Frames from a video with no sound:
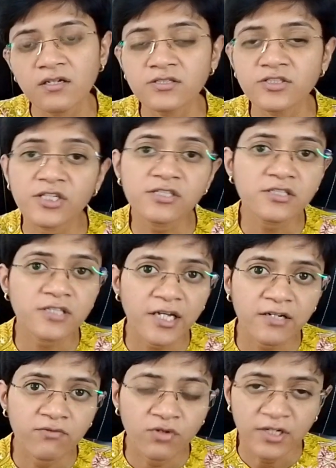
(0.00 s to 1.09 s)
just
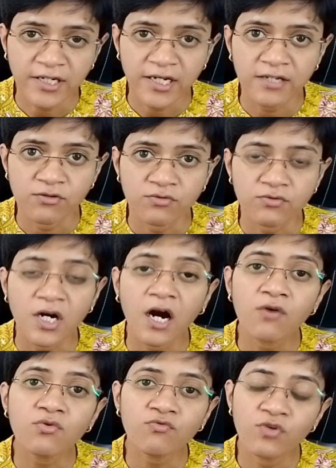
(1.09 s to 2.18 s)
like volcano.
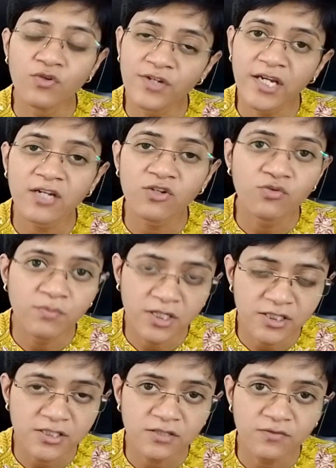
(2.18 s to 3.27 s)
How volcano
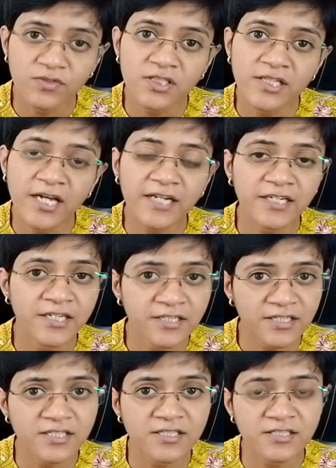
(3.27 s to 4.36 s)
burst with that
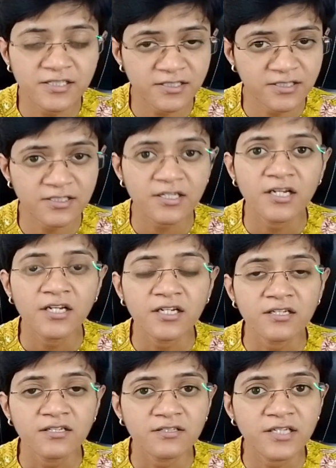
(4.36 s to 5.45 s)
intensity,
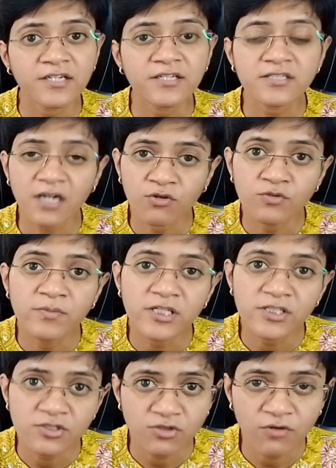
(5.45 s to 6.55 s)
there is
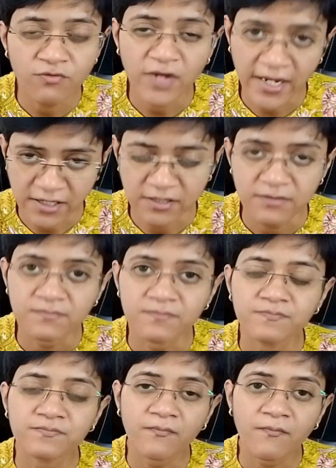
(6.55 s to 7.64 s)
outburst of anger.
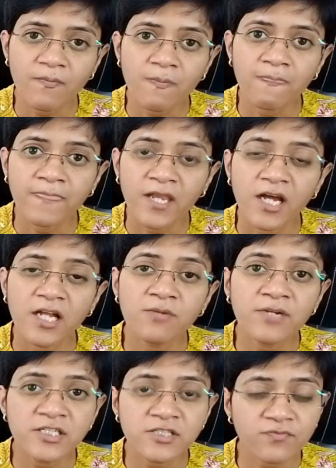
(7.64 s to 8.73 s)

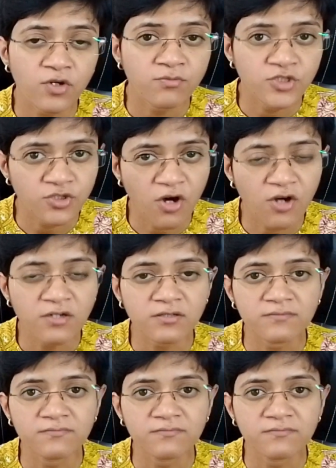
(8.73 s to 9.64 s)
Elements from shock,